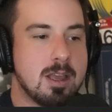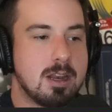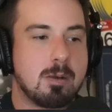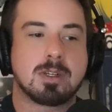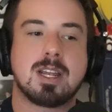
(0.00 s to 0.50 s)

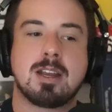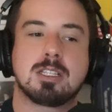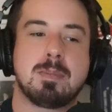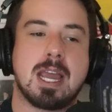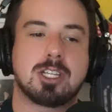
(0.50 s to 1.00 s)
Number 10
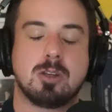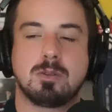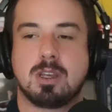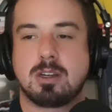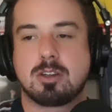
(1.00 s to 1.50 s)
is Mac
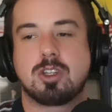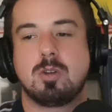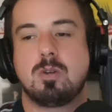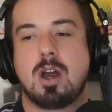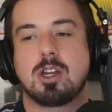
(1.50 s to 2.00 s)
Jones, under
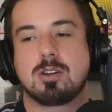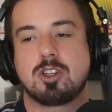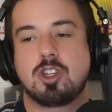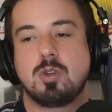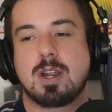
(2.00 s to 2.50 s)

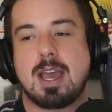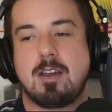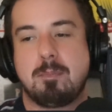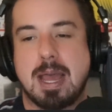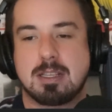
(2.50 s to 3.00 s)

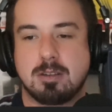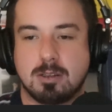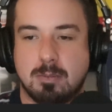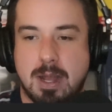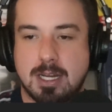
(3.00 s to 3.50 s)
202.5 pass
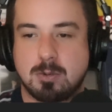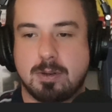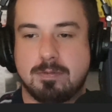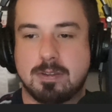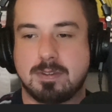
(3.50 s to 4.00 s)
yards, a minus
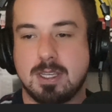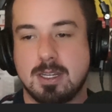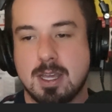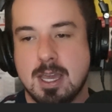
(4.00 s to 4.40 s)
115.